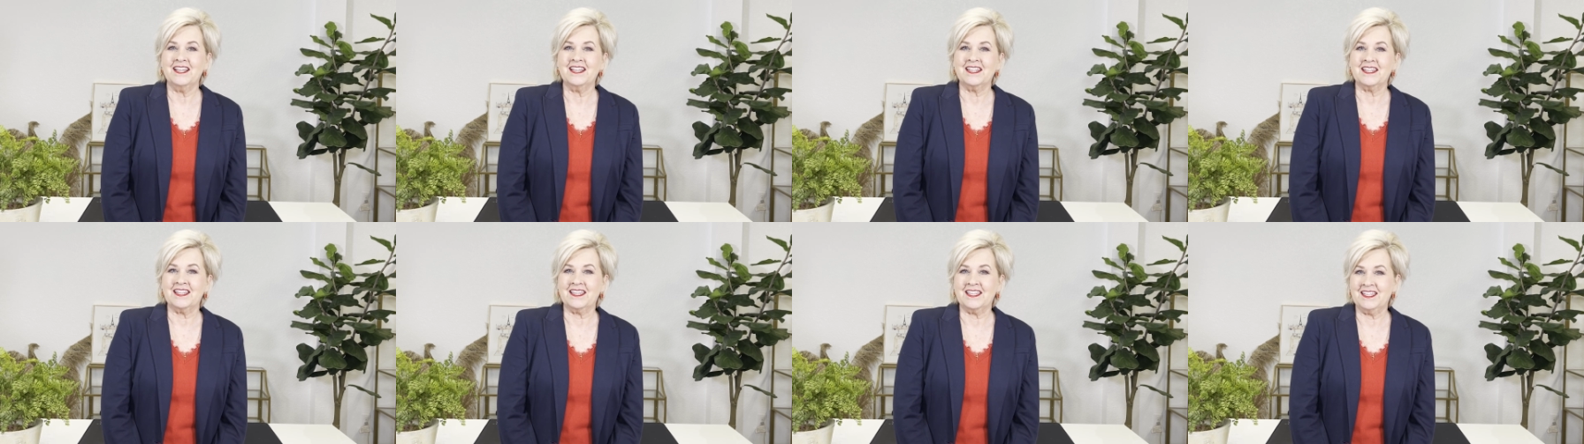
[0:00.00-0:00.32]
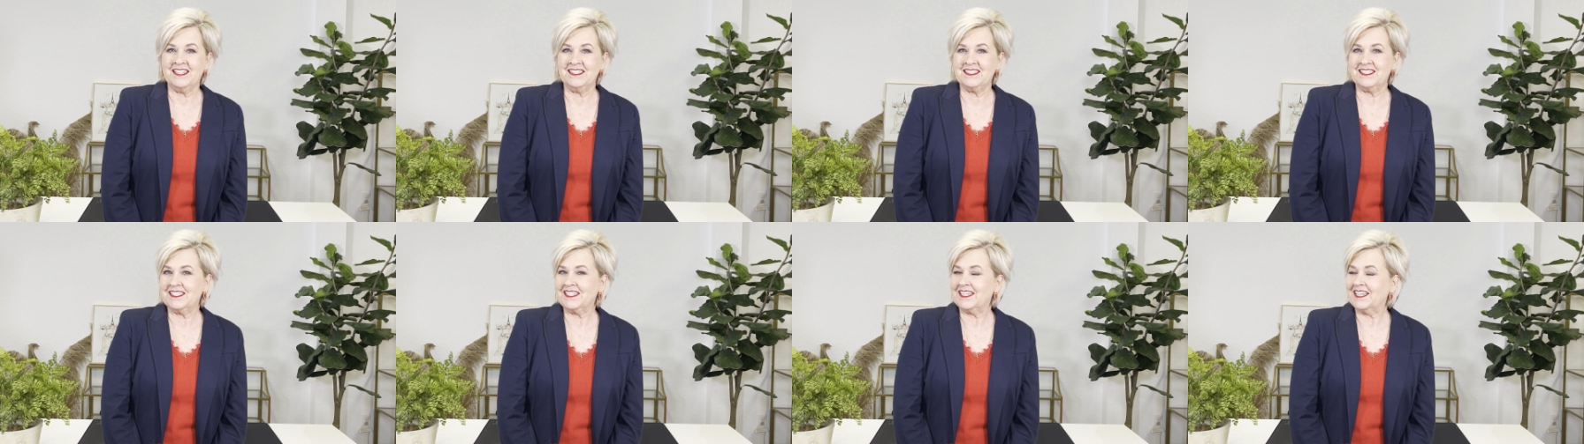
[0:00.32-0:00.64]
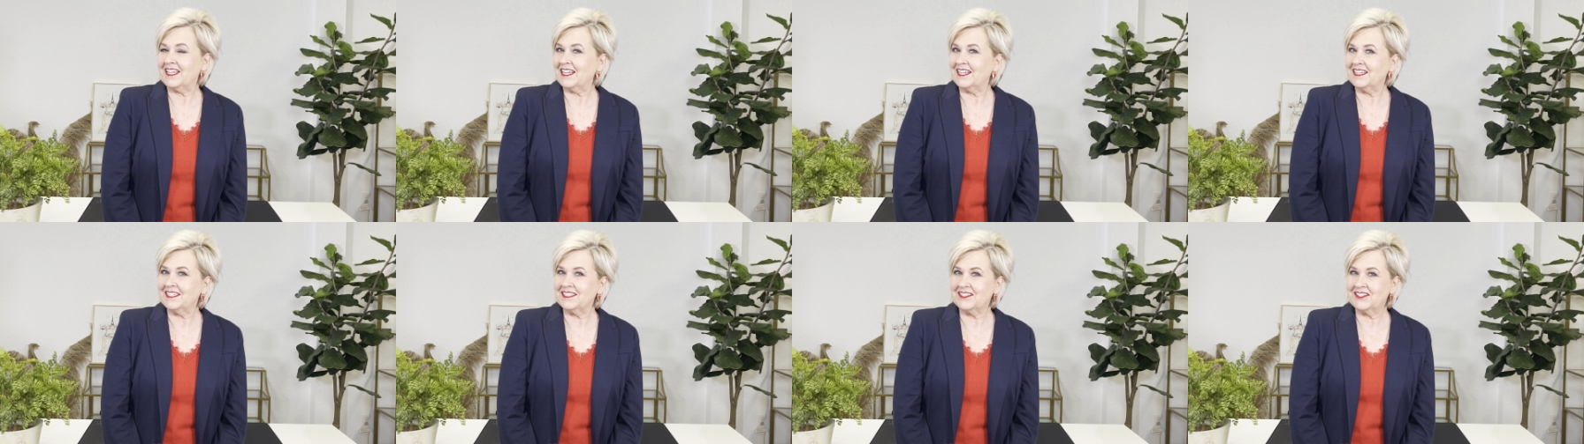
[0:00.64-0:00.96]
let's
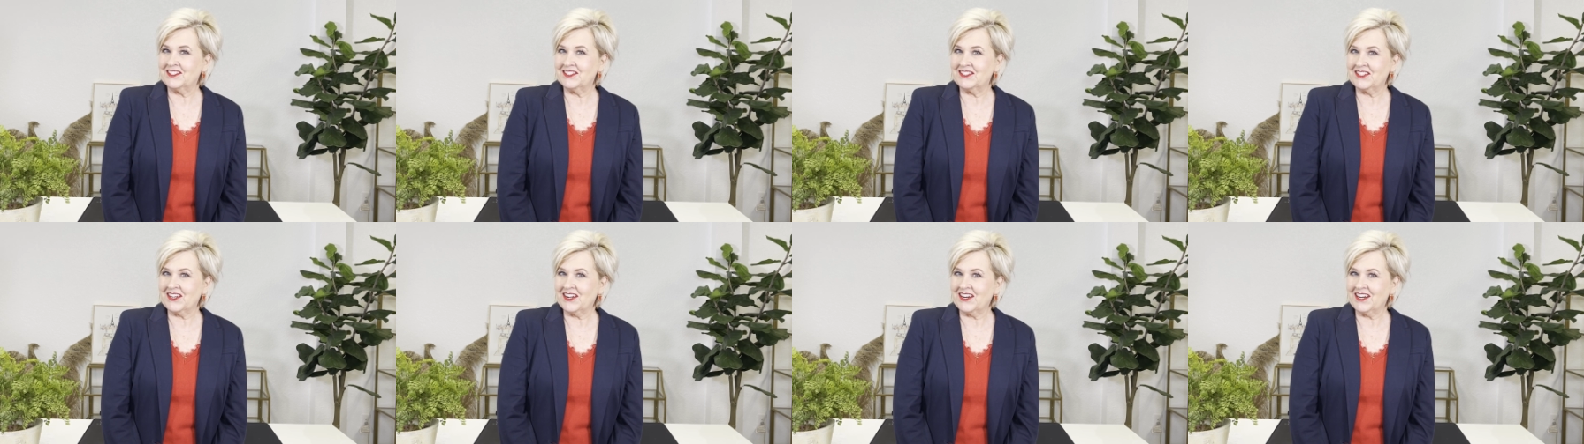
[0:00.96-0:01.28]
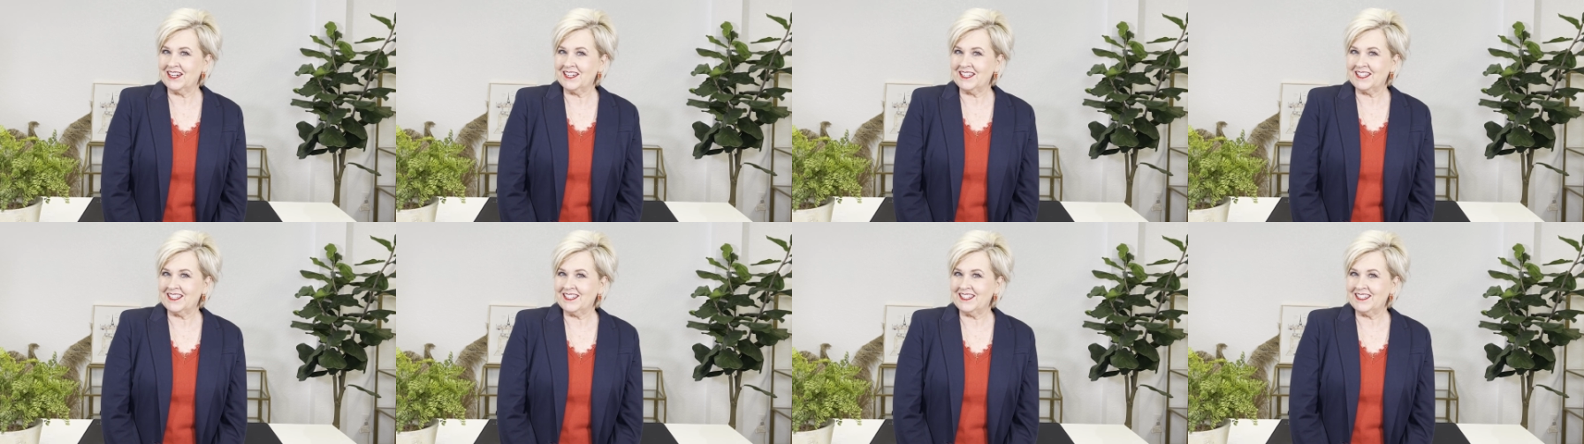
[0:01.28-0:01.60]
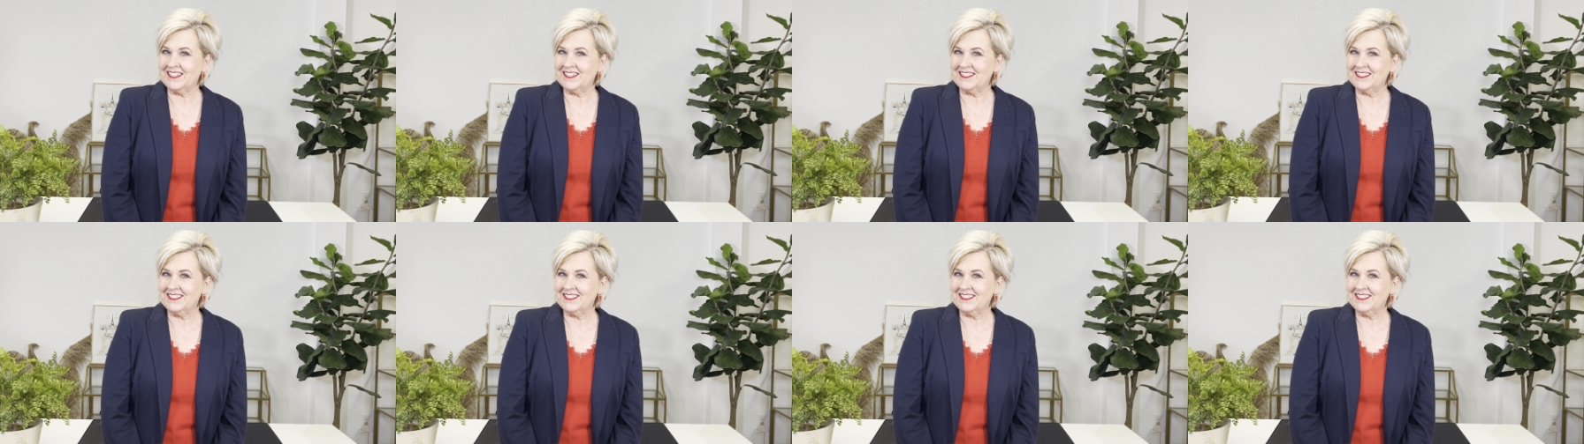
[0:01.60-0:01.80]
get started.